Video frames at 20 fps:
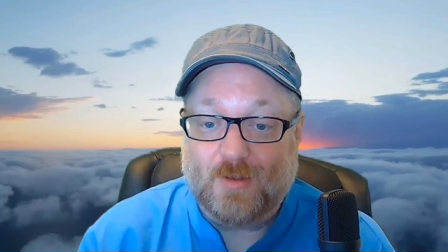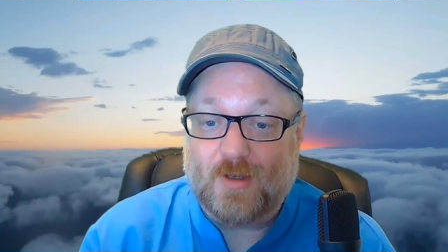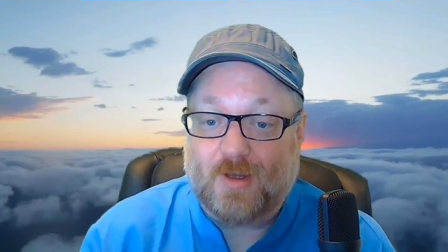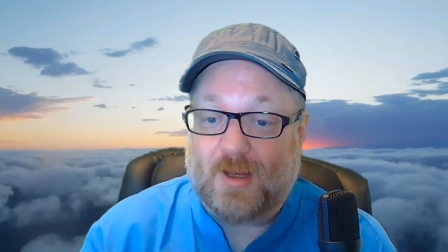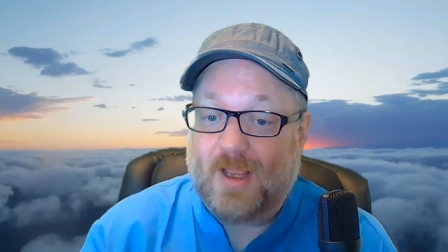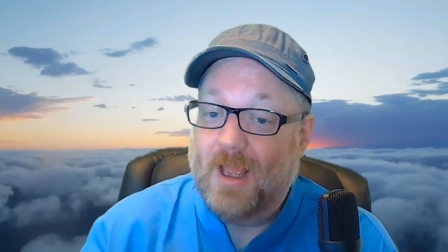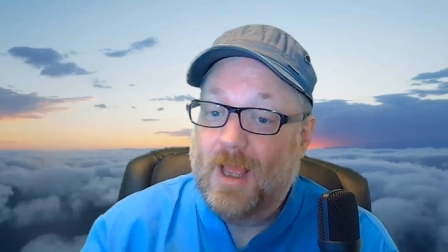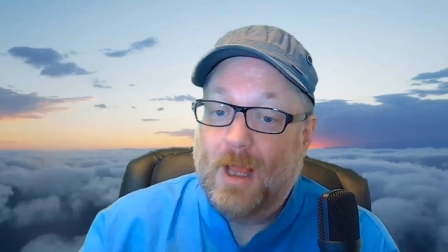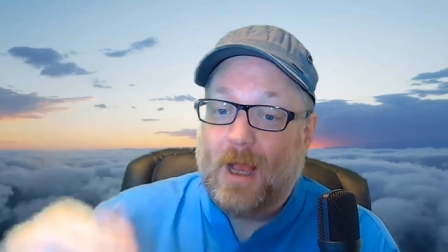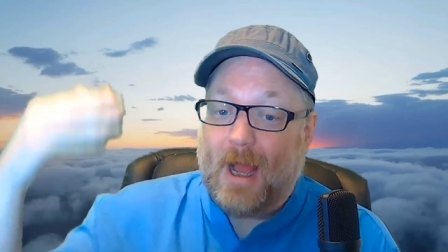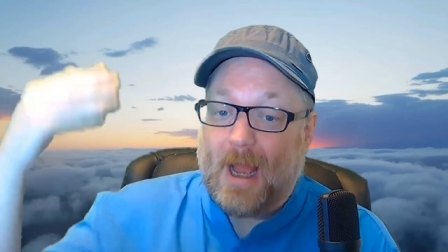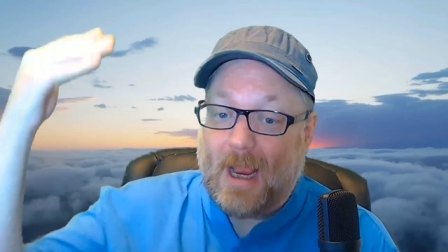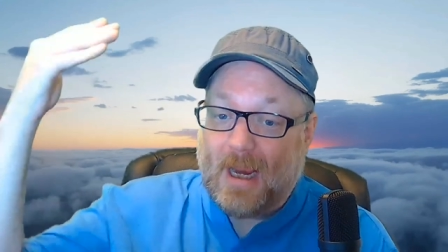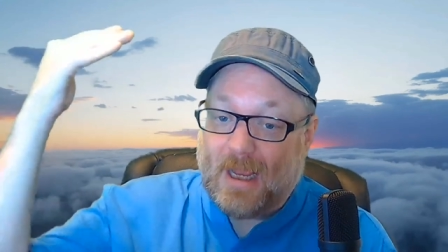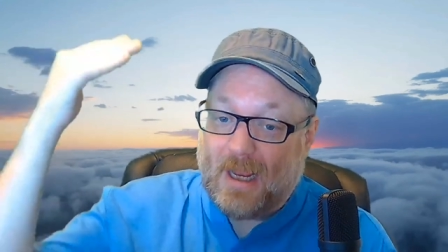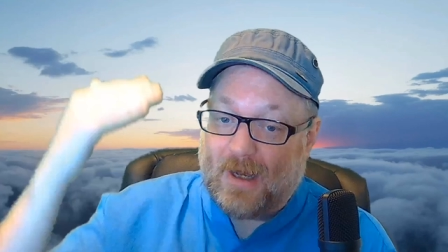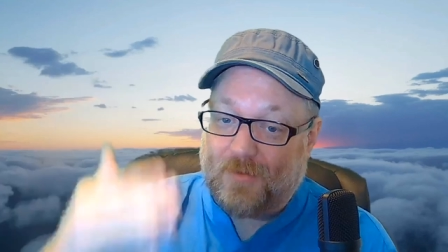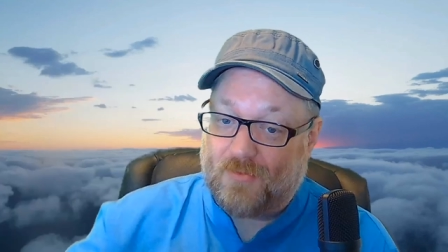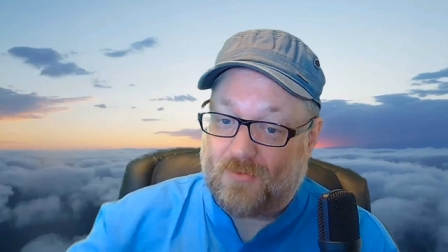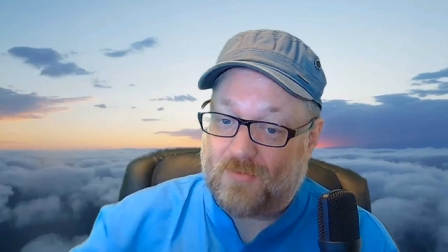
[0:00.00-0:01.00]
Look, I
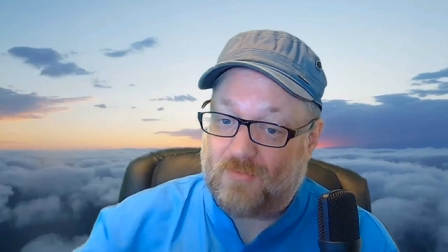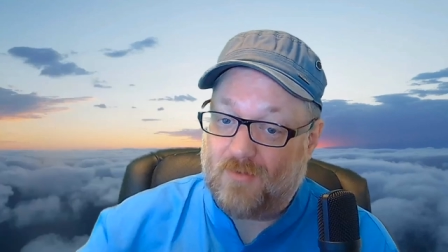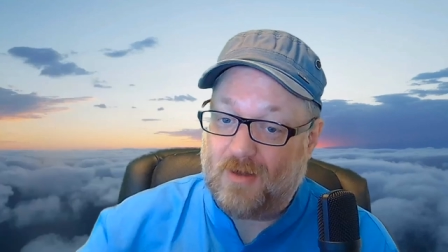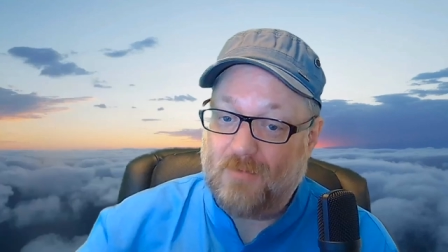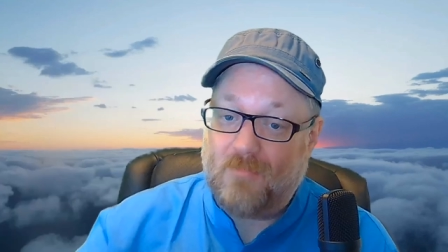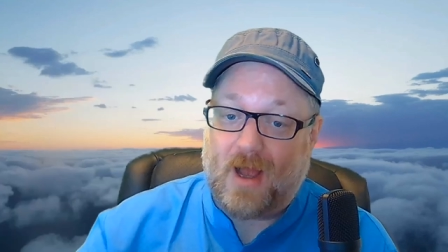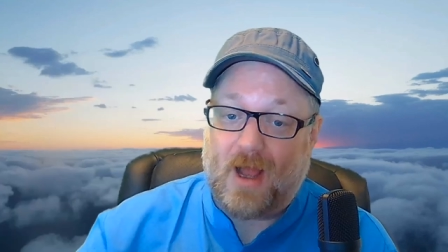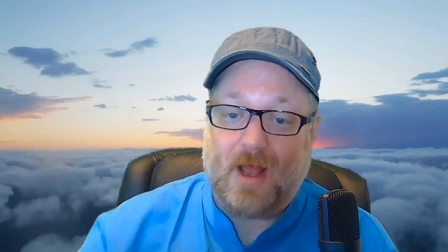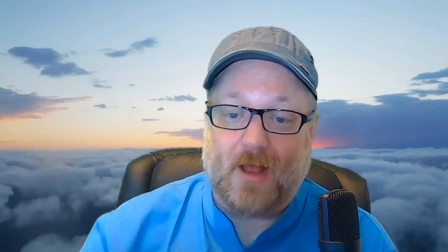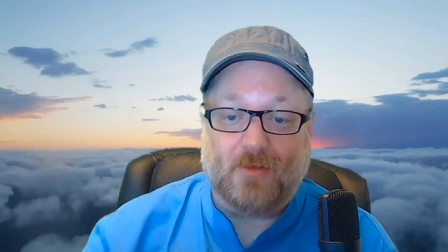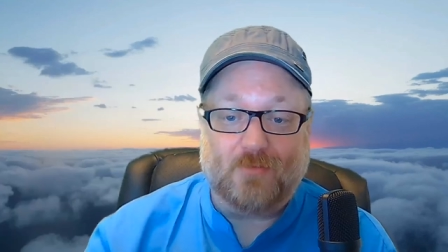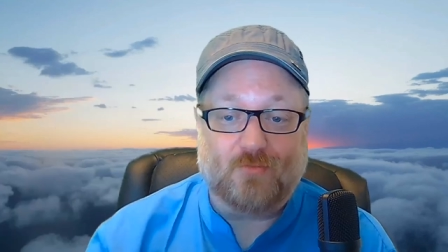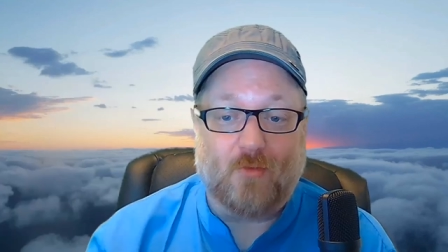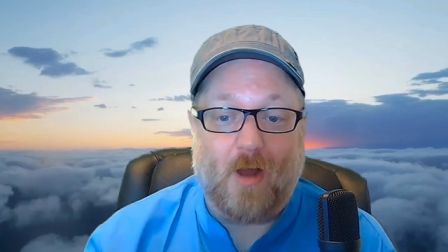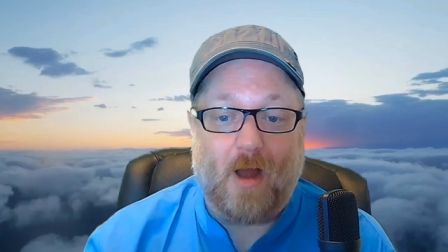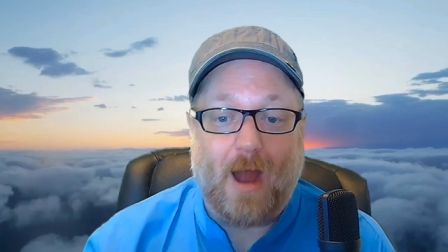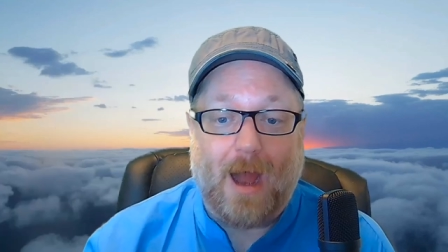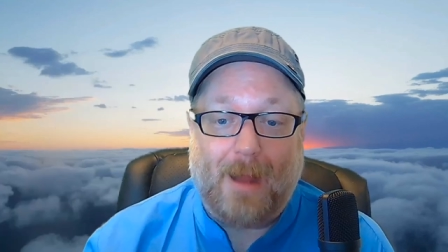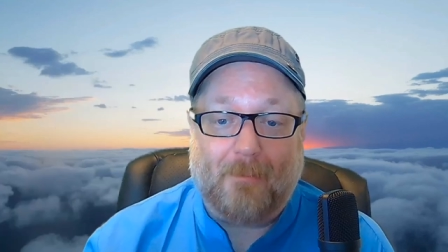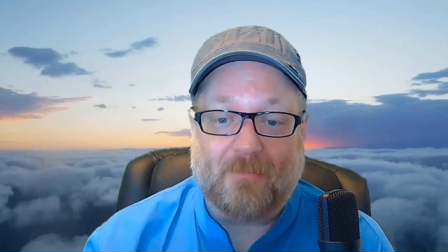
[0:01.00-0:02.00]
got a 3-mile
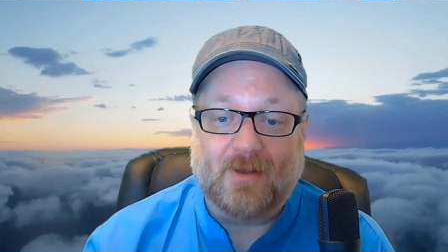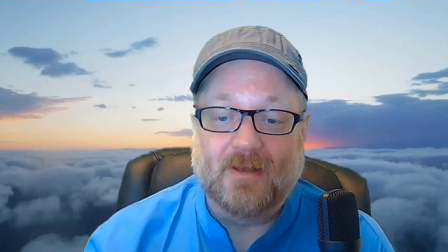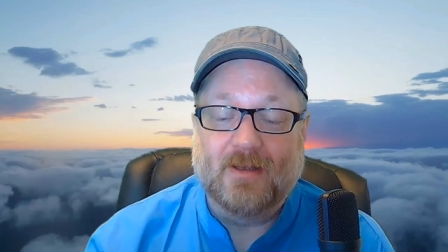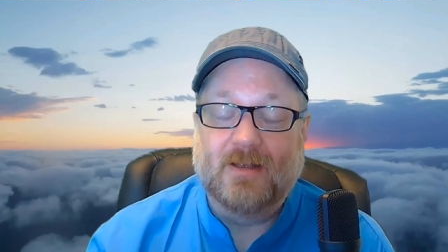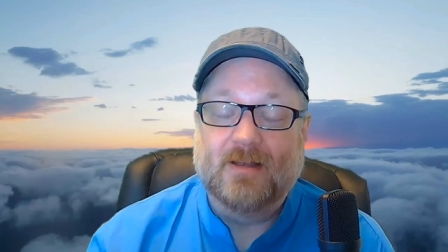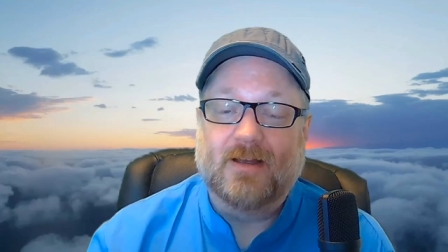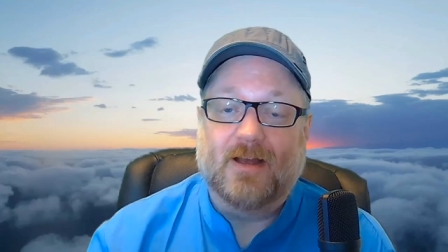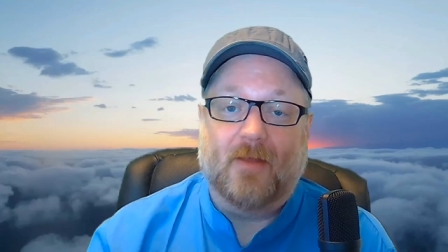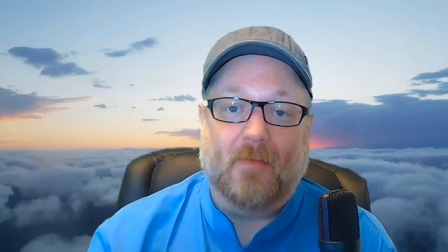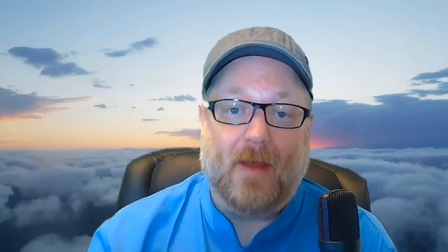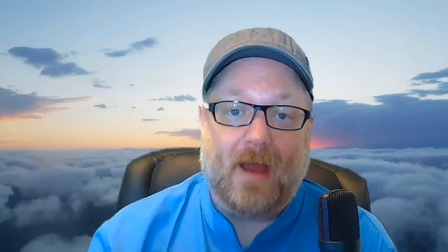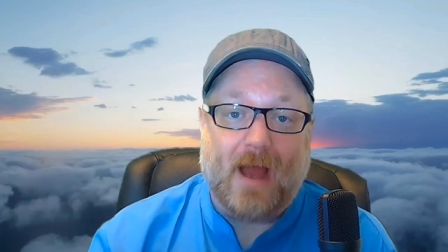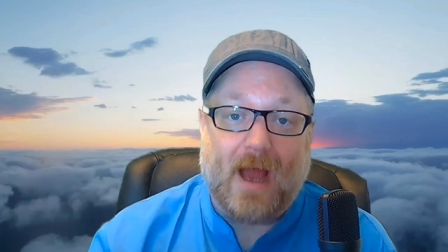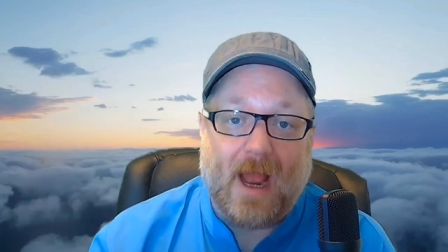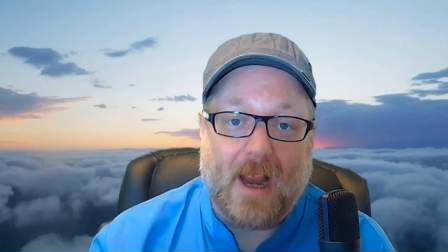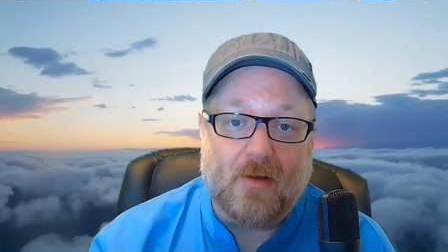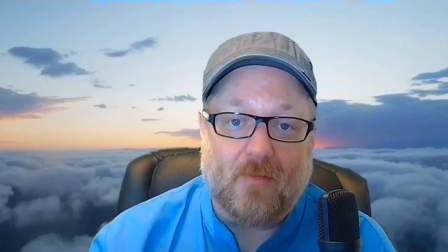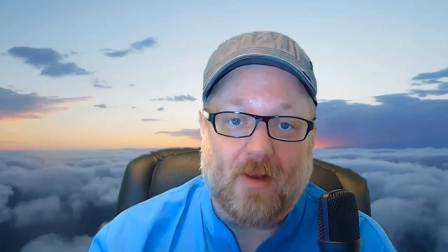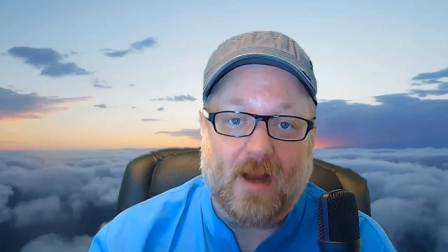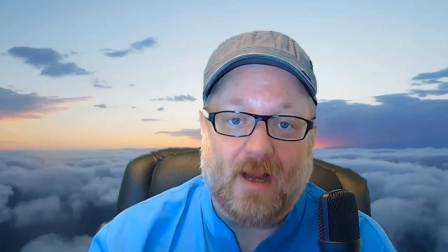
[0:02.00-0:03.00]
drop on the
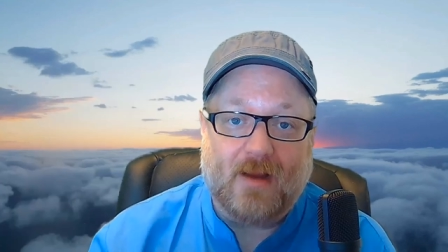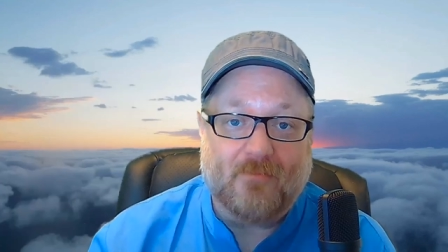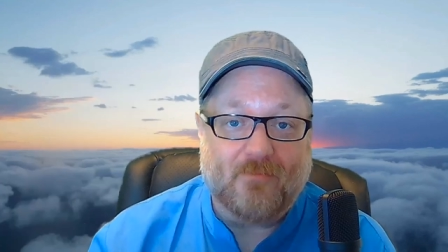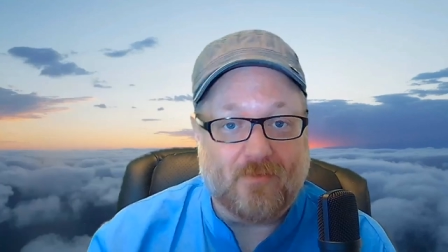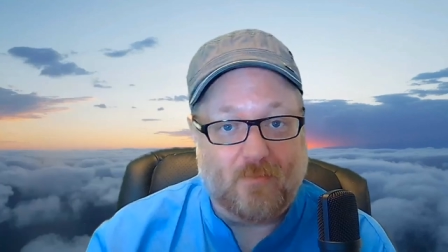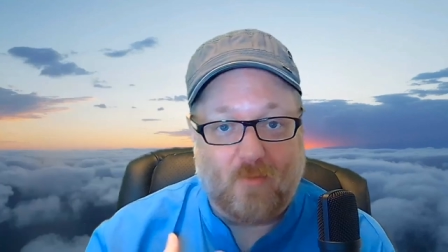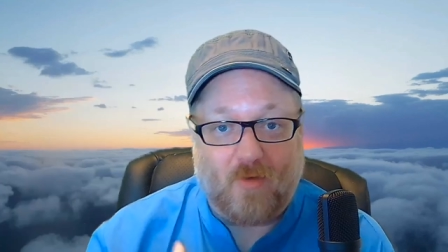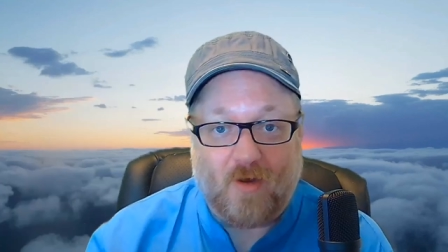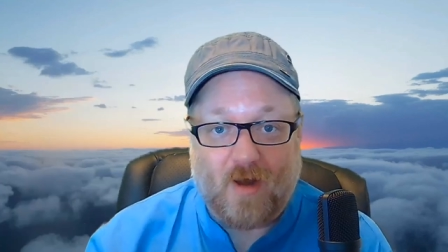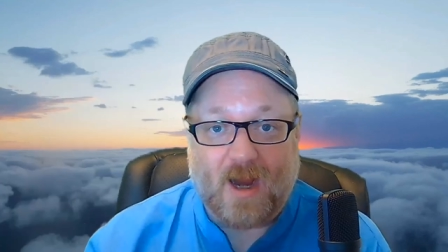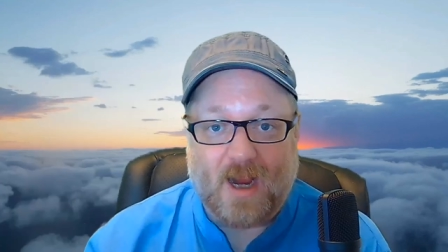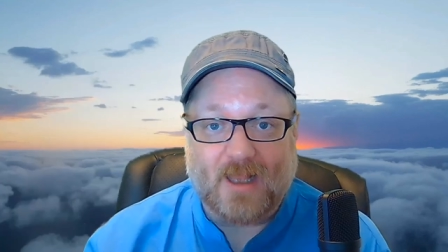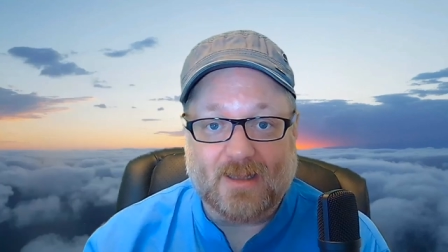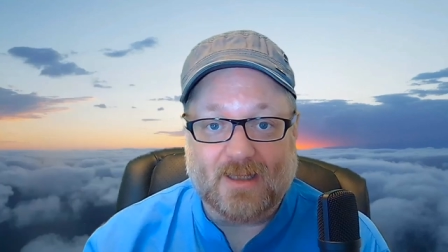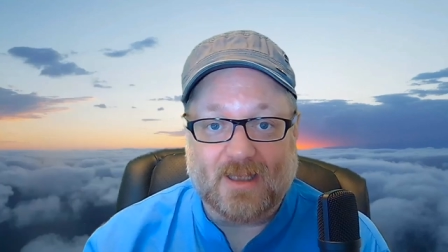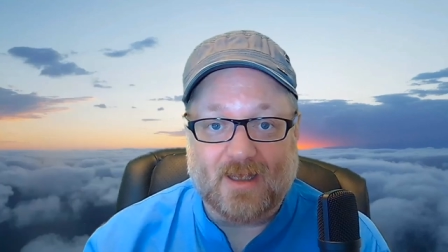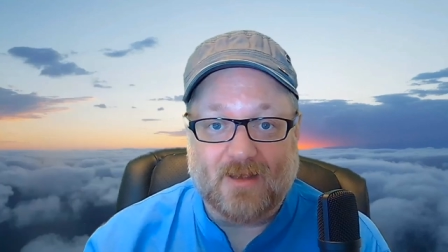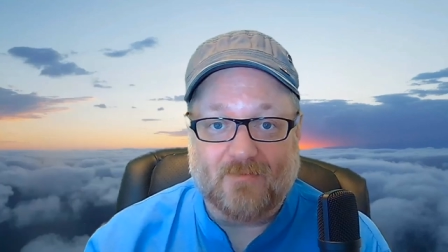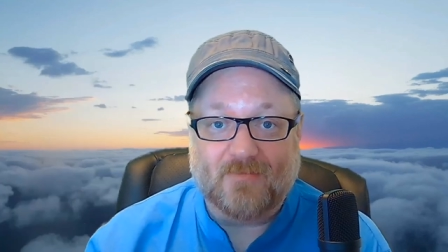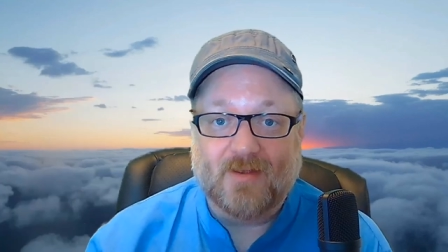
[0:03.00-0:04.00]
highway from where I
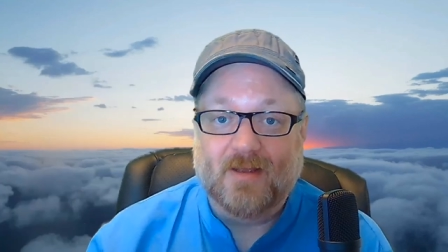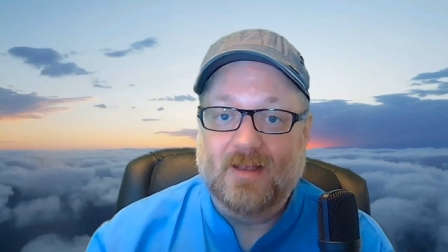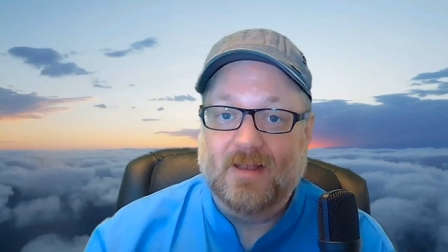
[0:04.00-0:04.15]
live,